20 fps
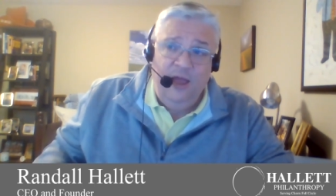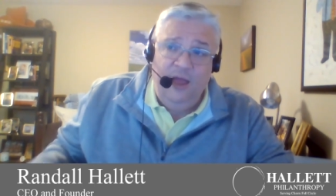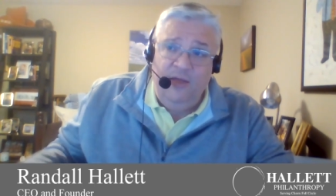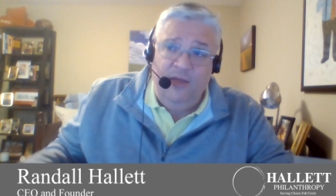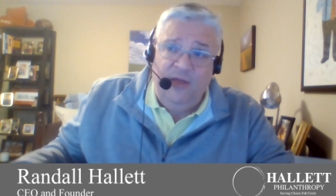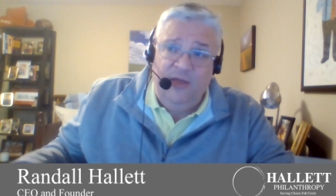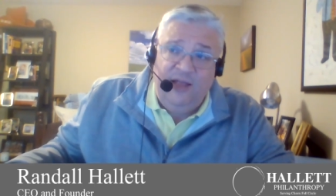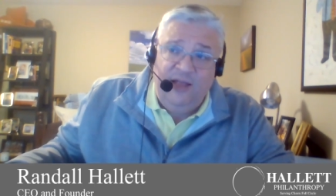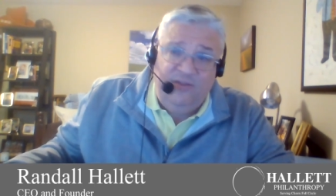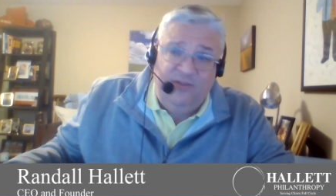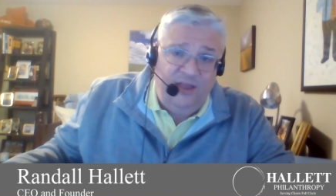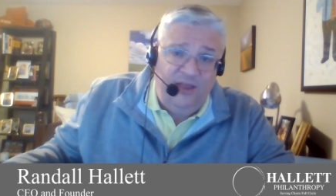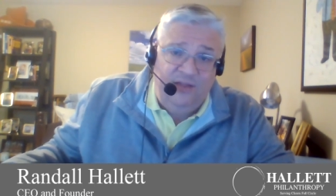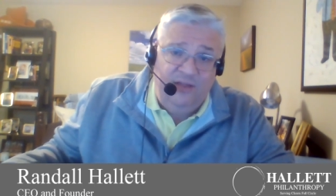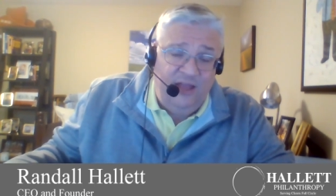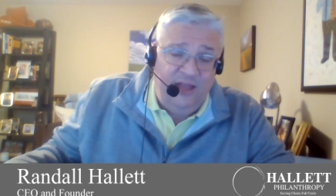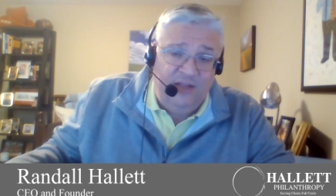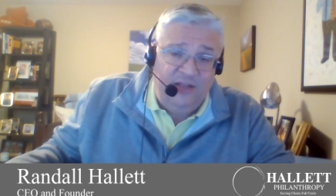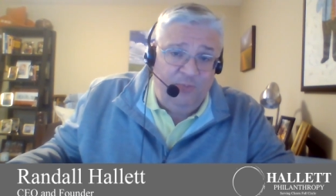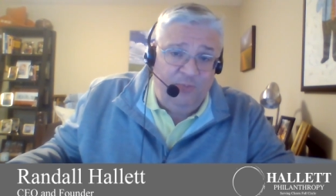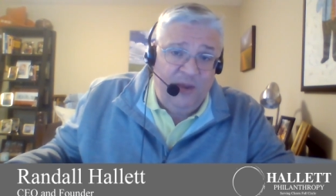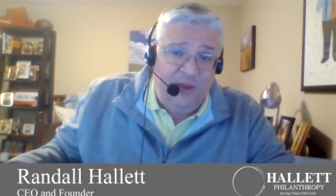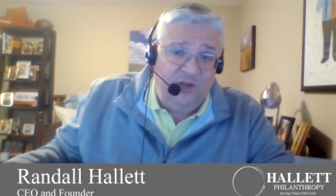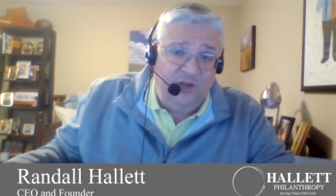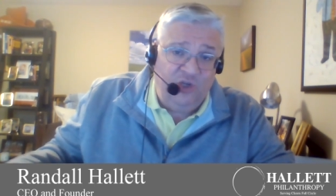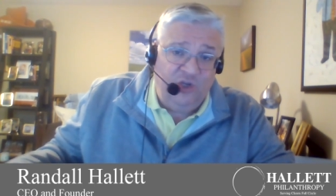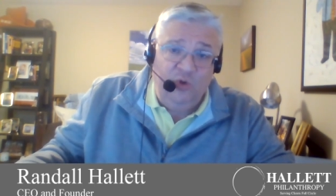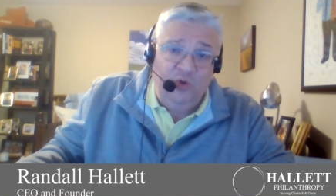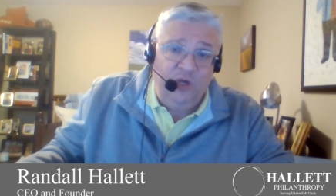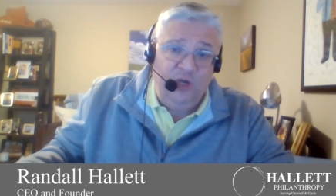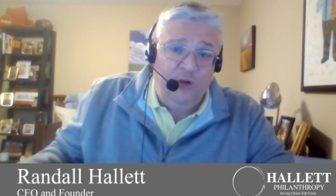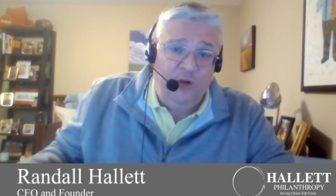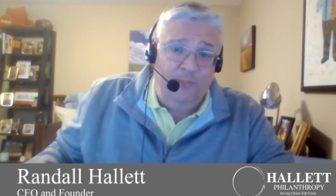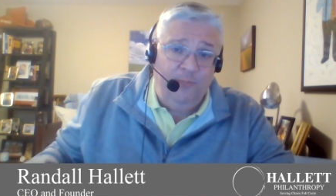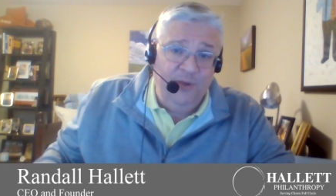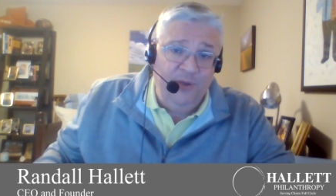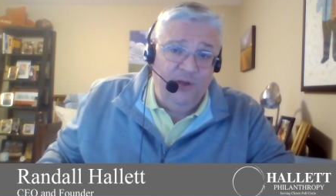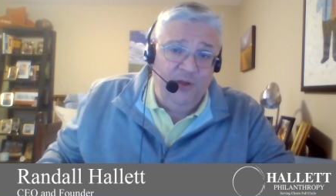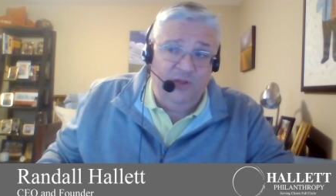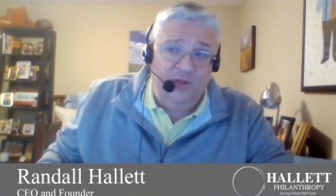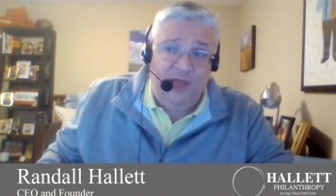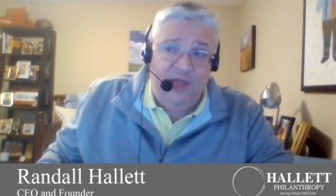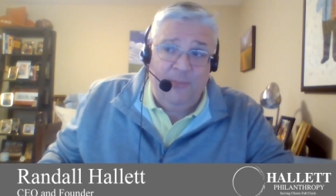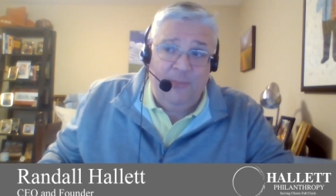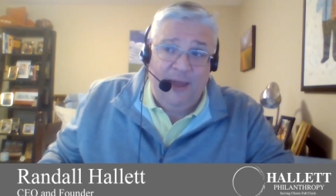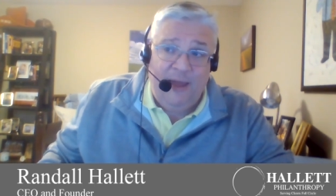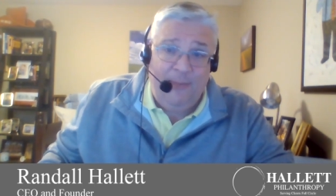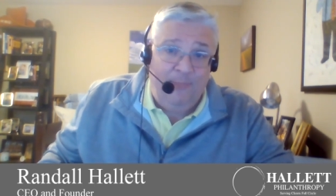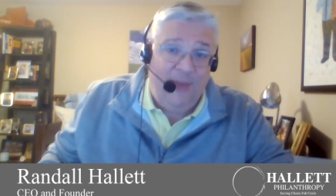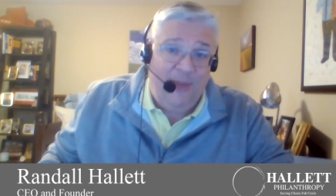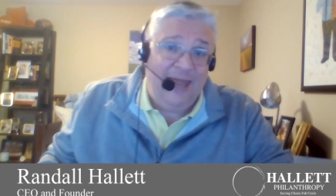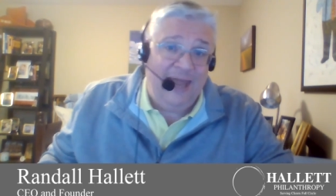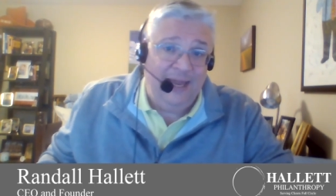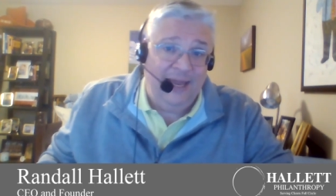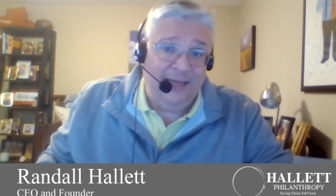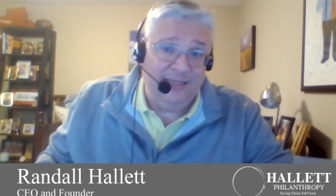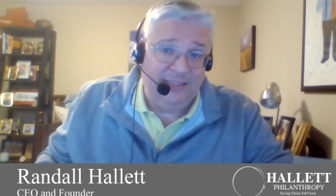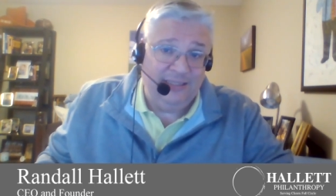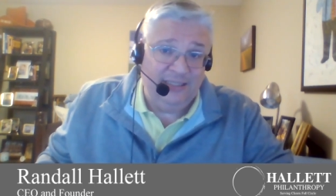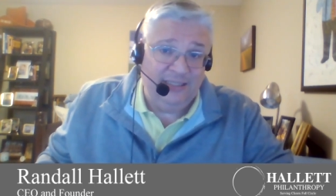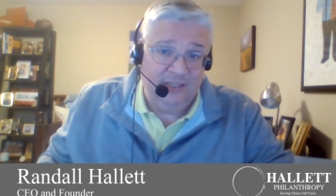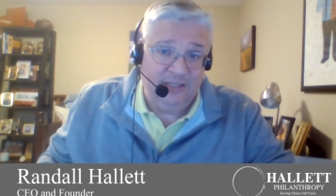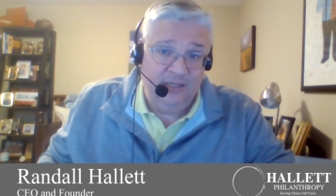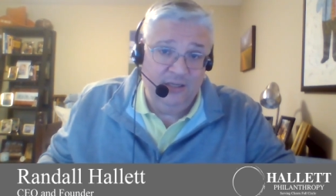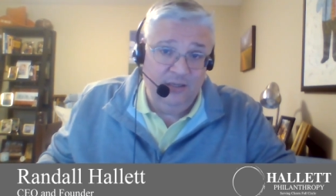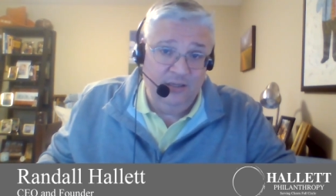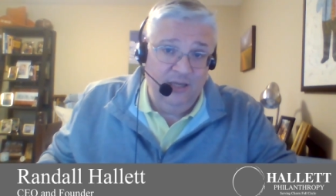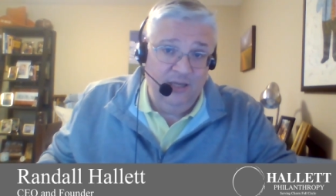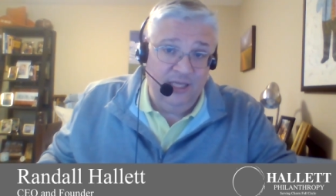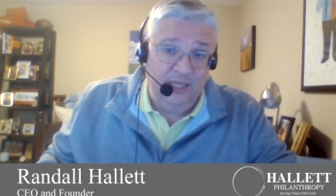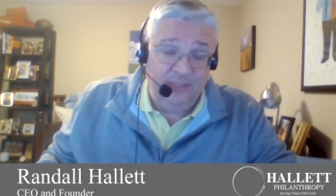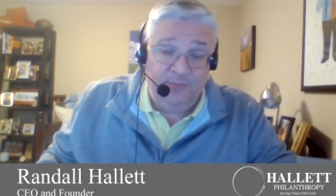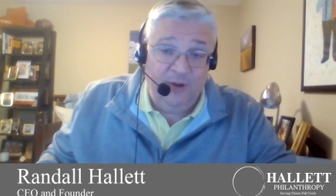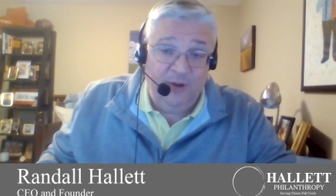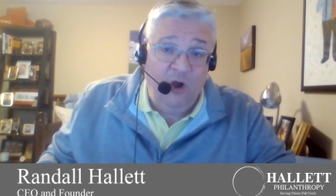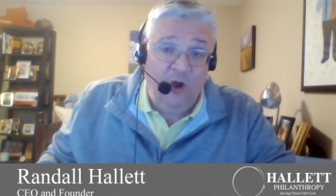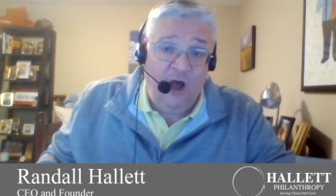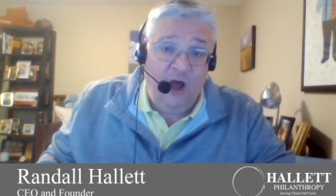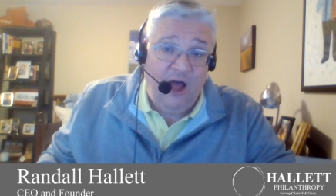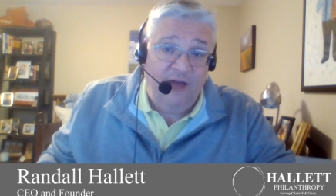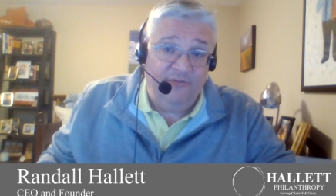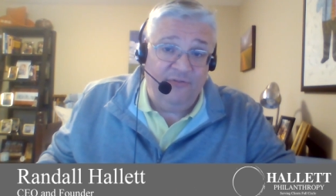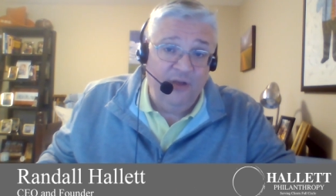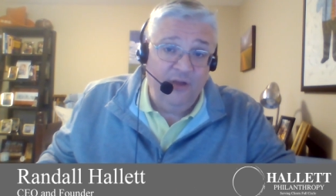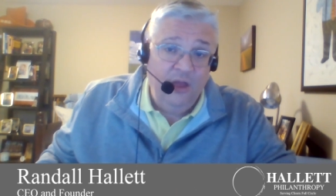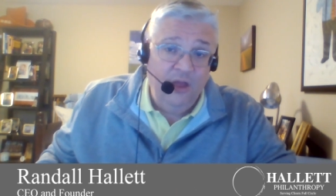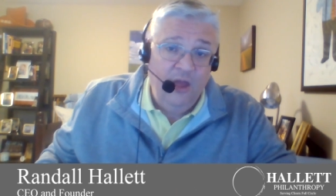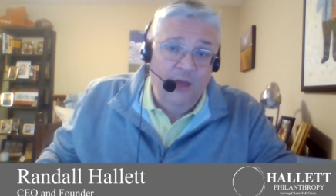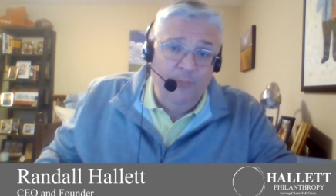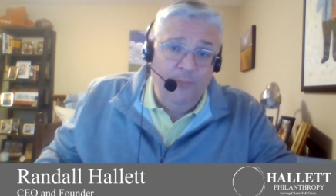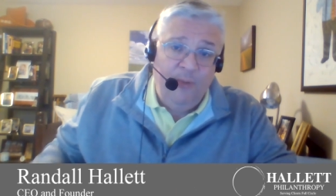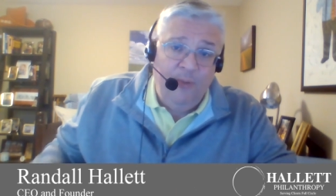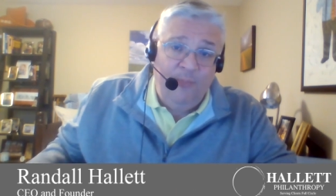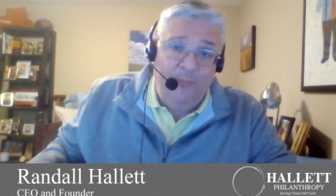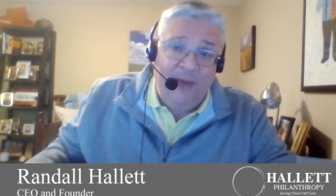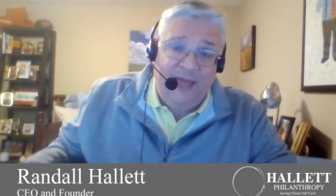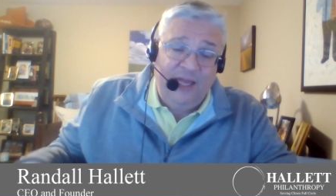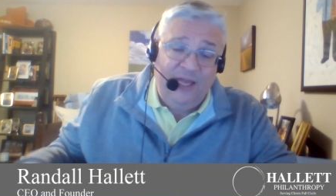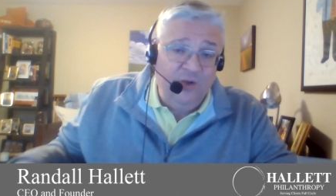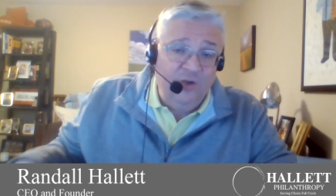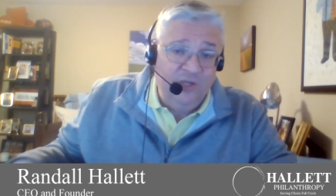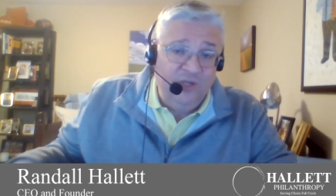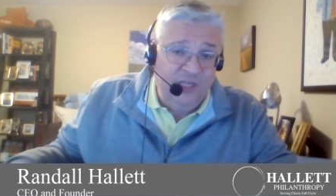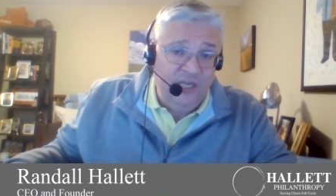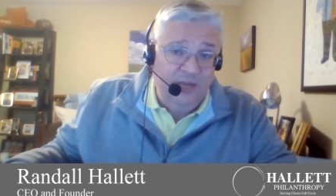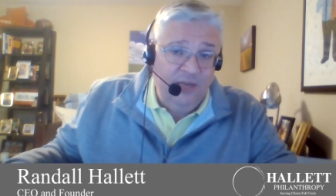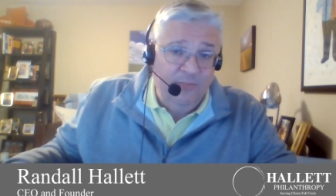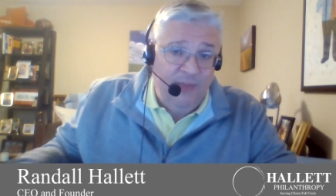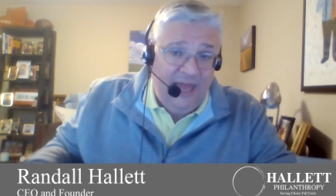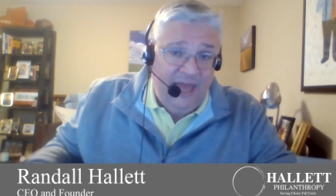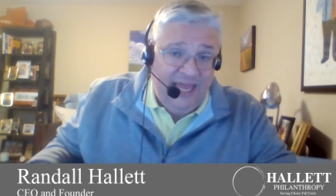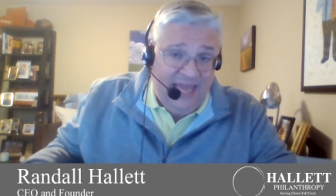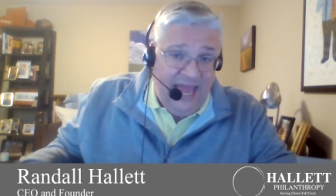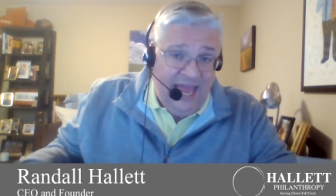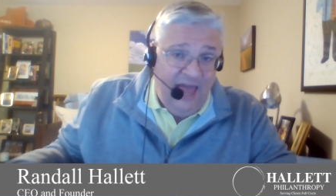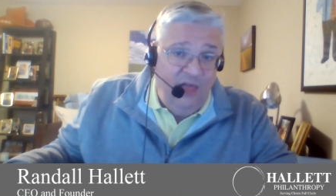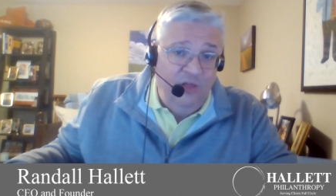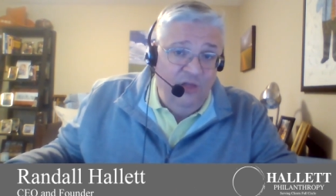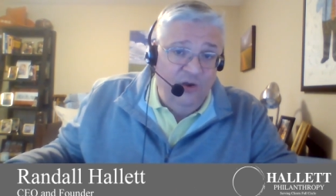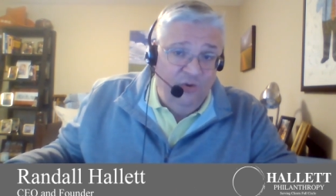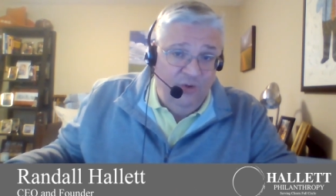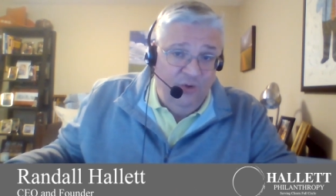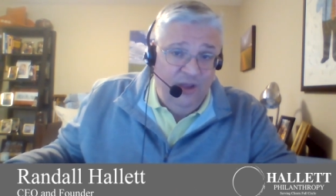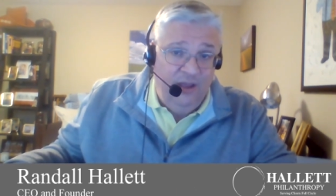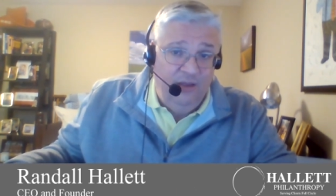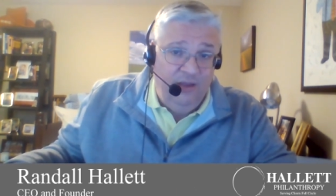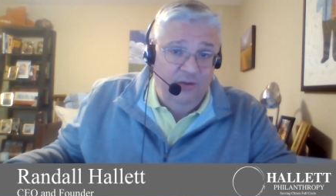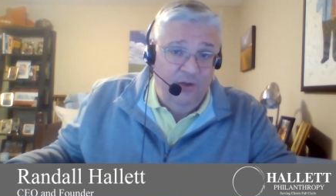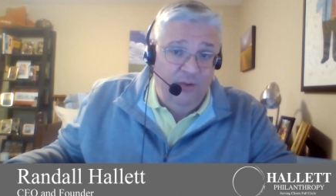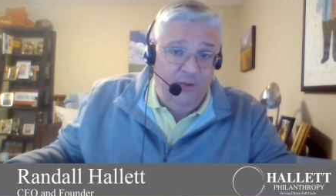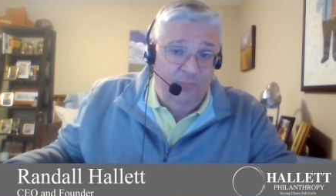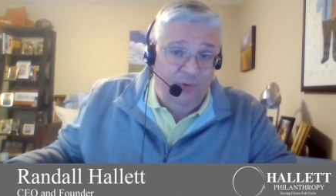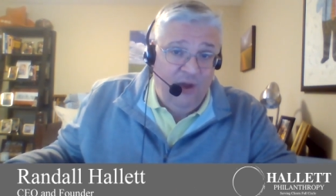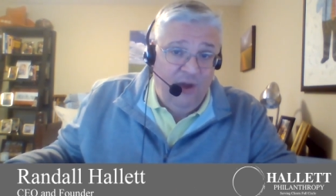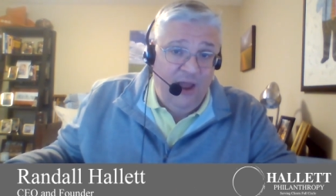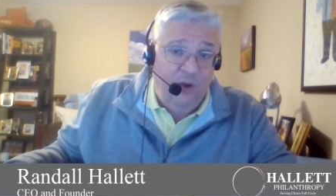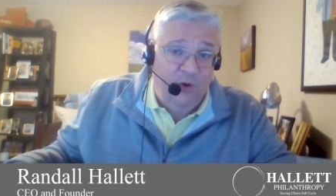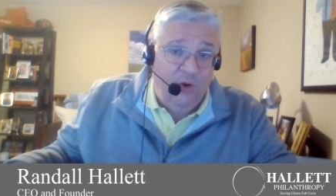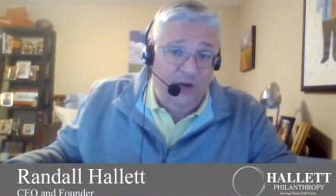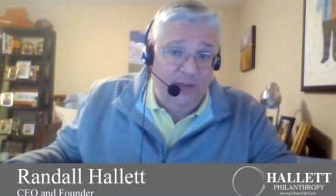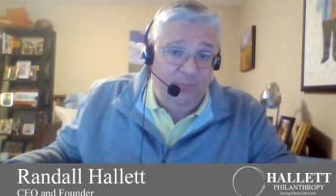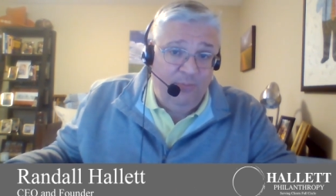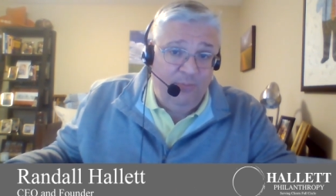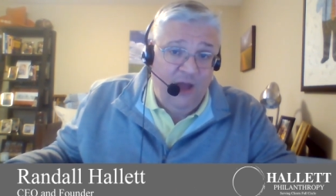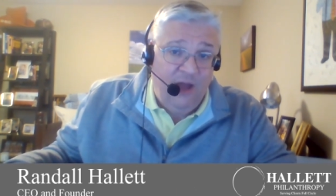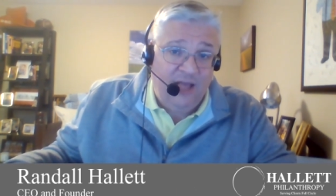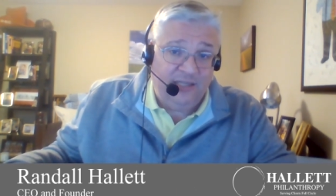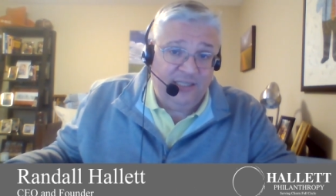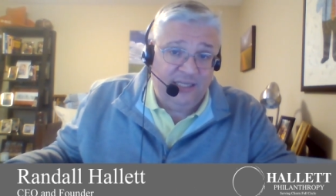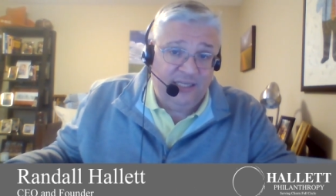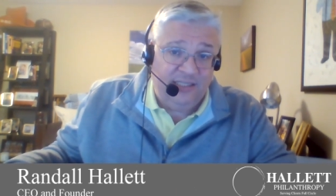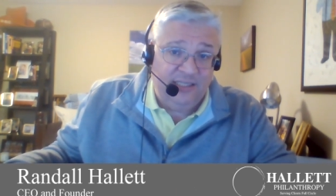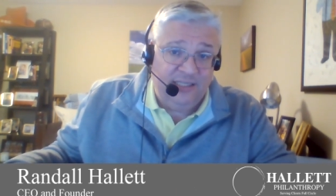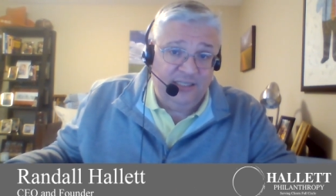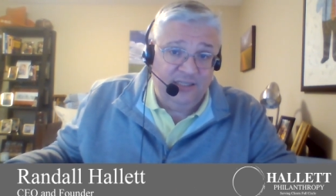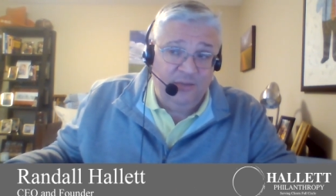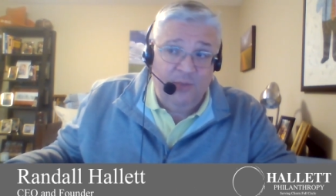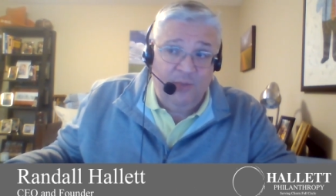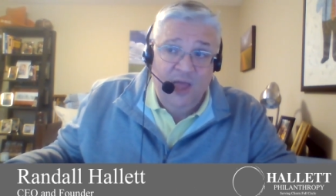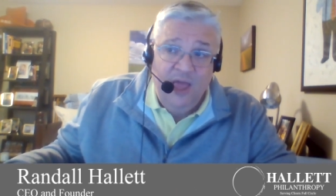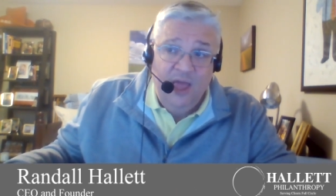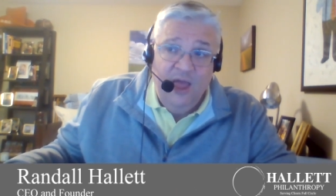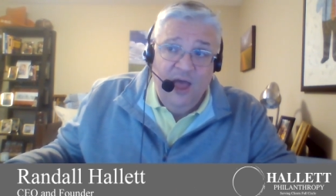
It's been a 2-year build, and my balance has been off. But by using my calendaring and priority process system,